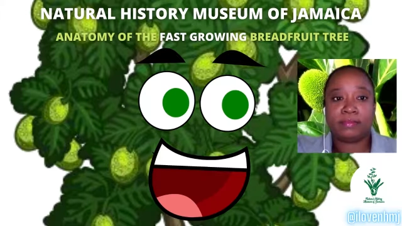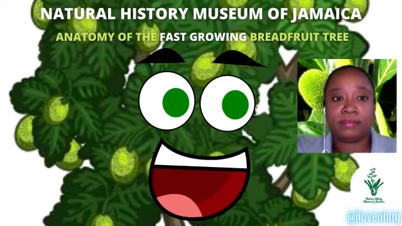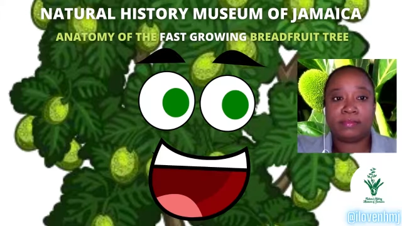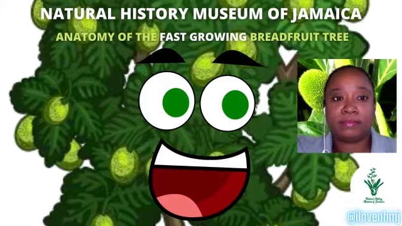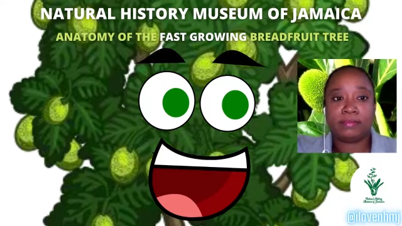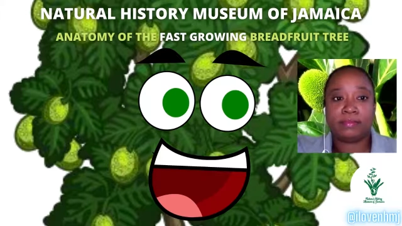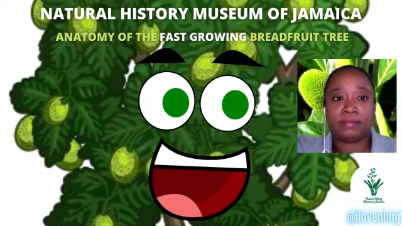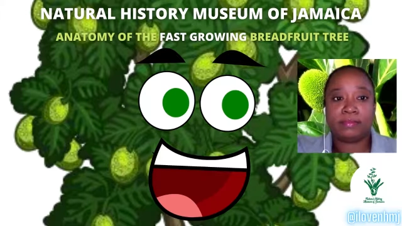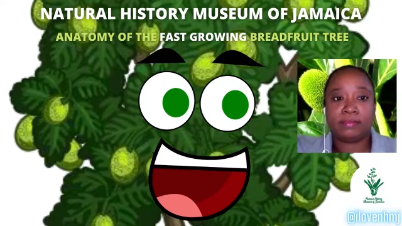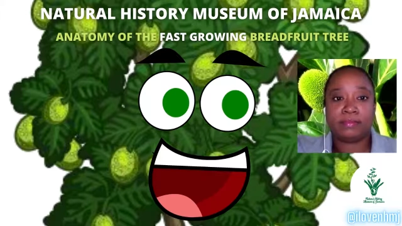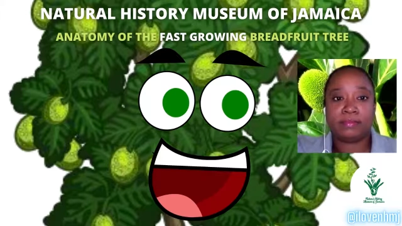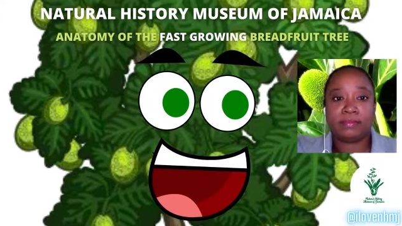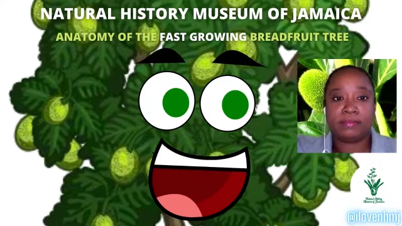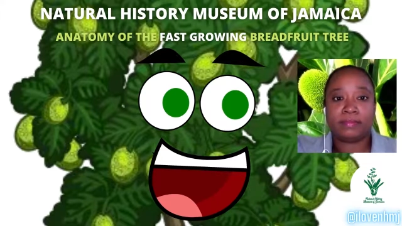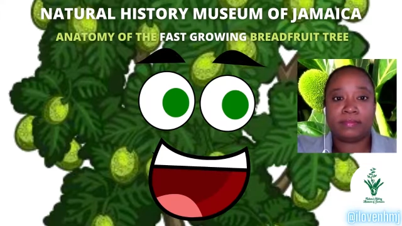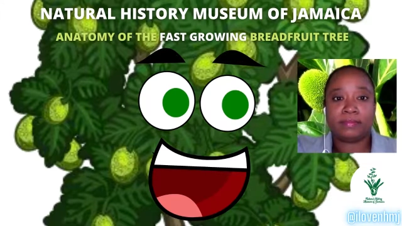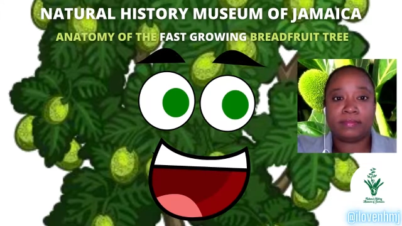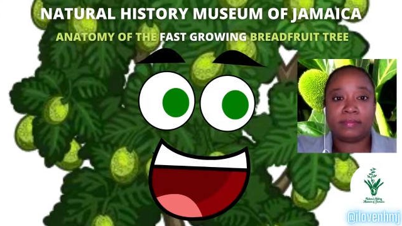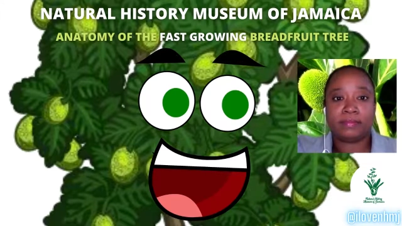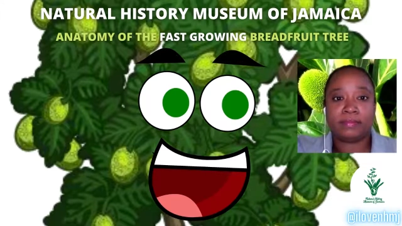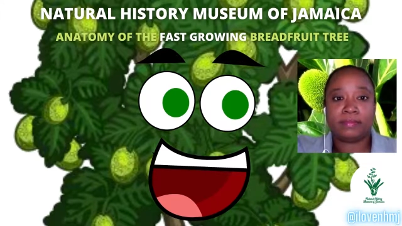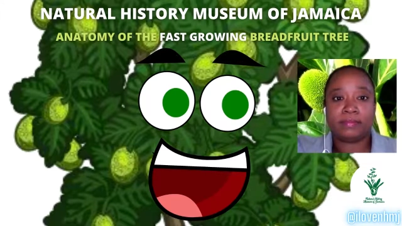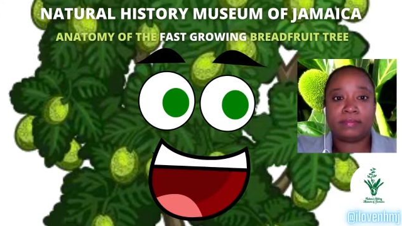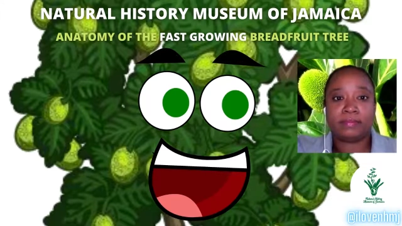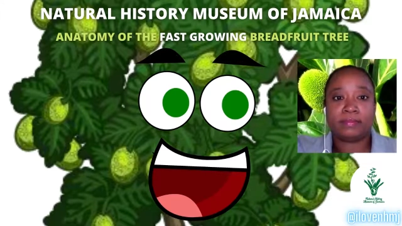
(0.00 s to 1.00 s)

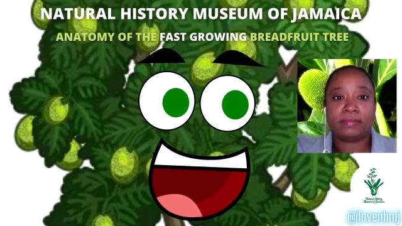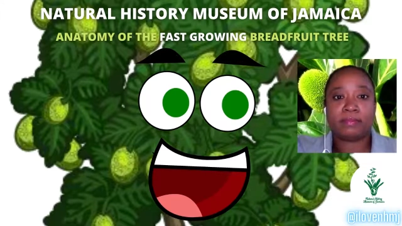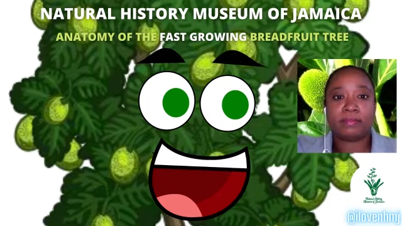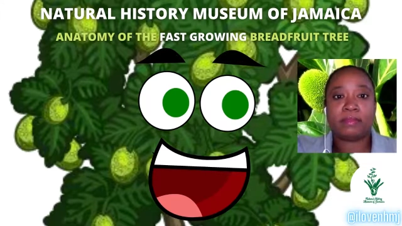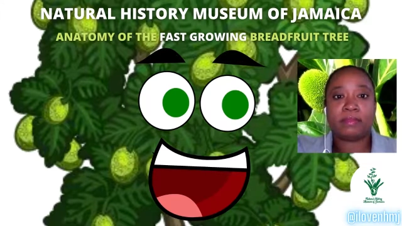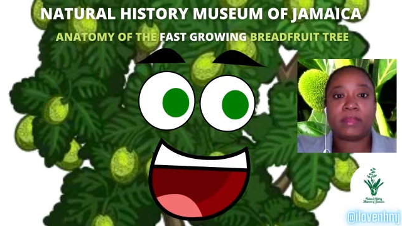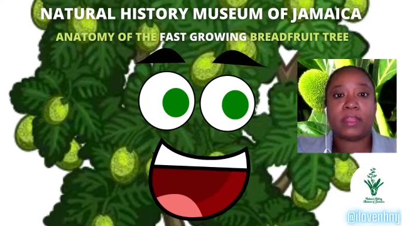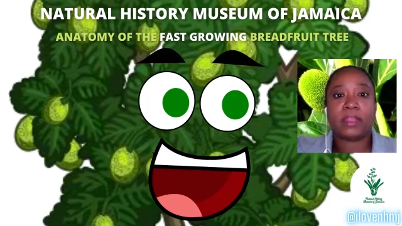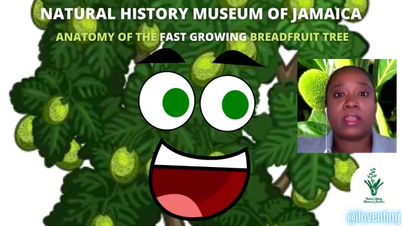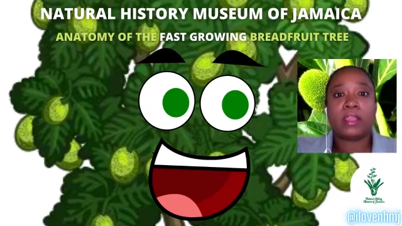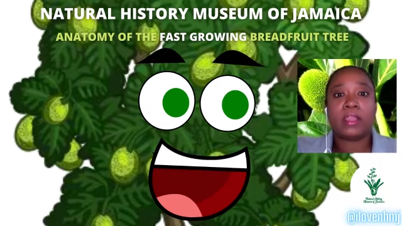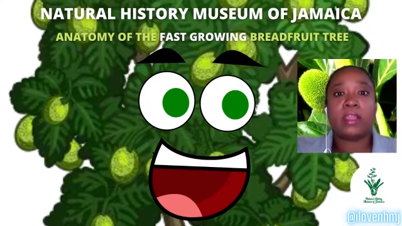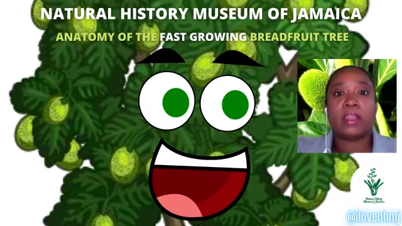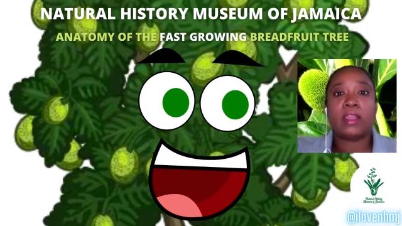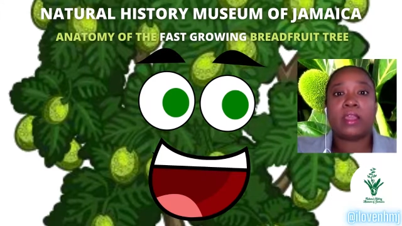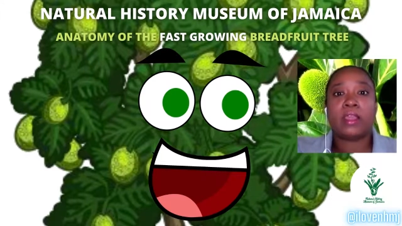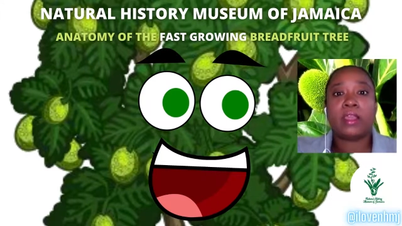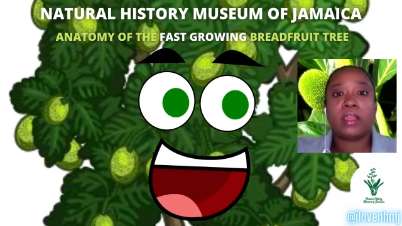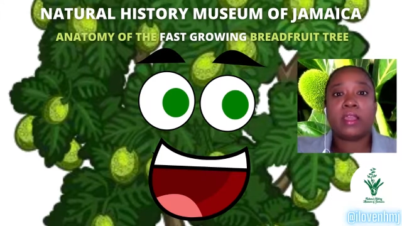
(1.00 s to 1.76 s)
(no one is talking)